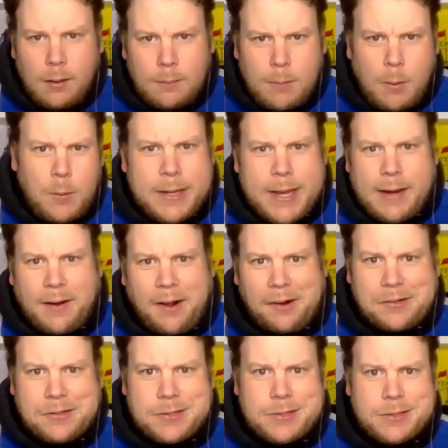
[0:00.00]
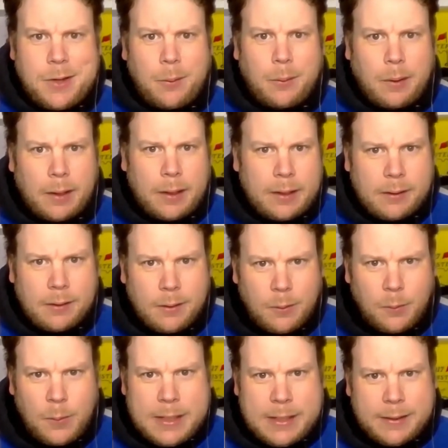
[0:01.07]
but we get ours. Don't worry,
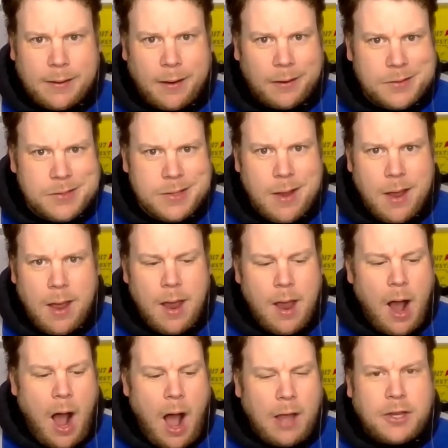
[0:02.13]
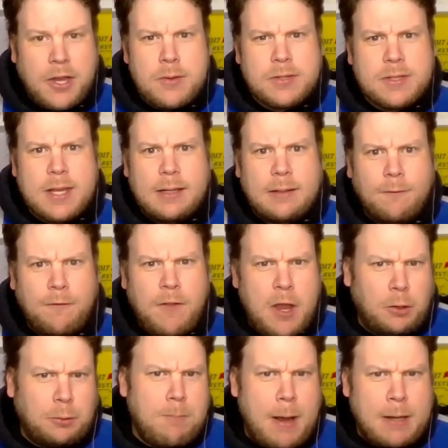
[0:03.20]
we eat ours. Uh, Houston
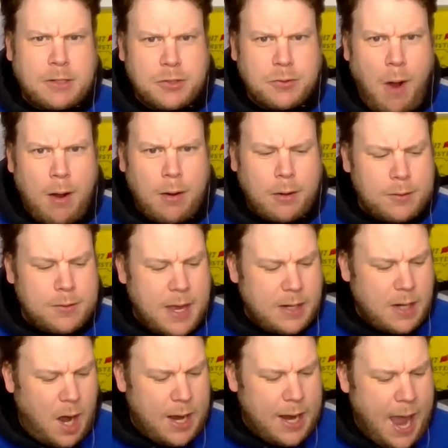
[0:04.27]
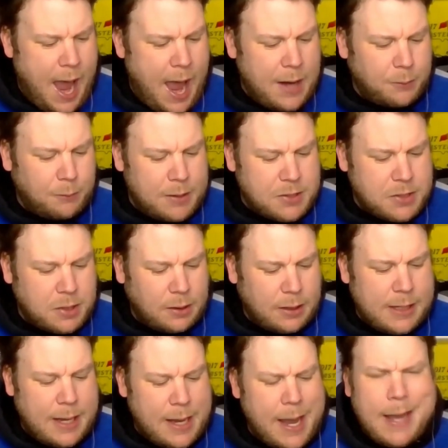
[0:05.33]
field much stronger than I had
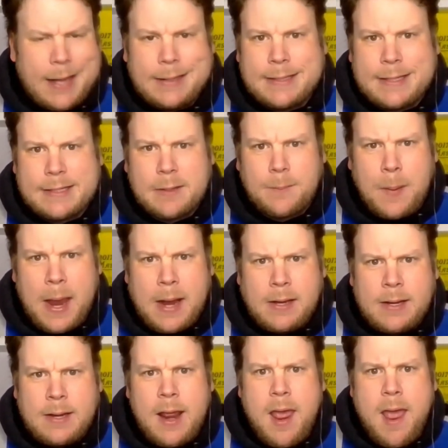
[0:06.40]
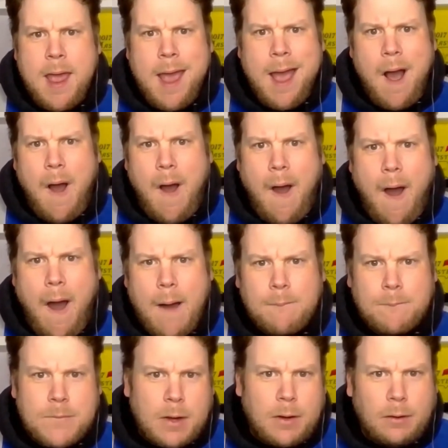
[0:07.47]
originally anticipated.
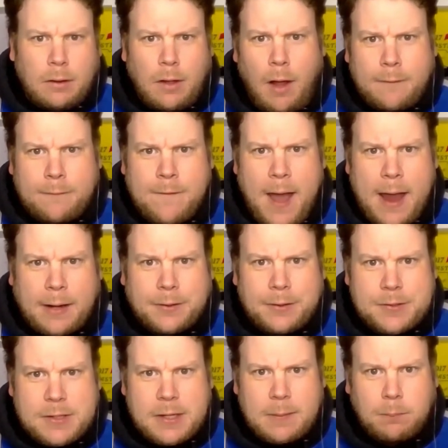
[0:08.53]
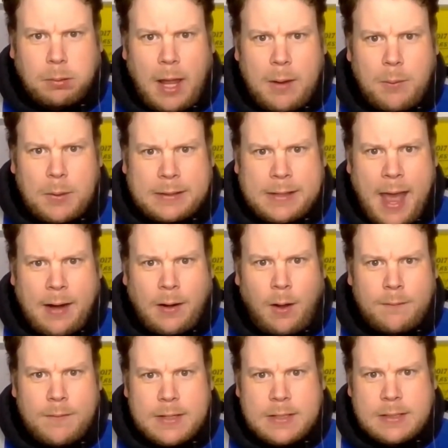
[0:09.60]
Um, there are a lot of factors in play with that,
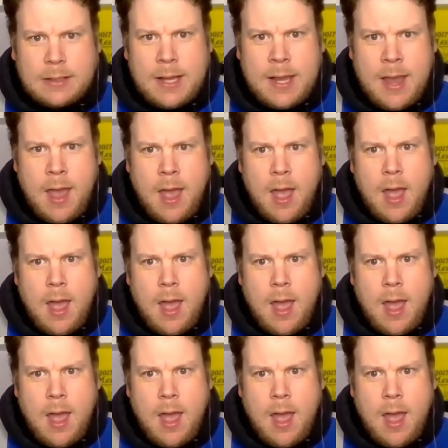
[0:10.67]
obviously.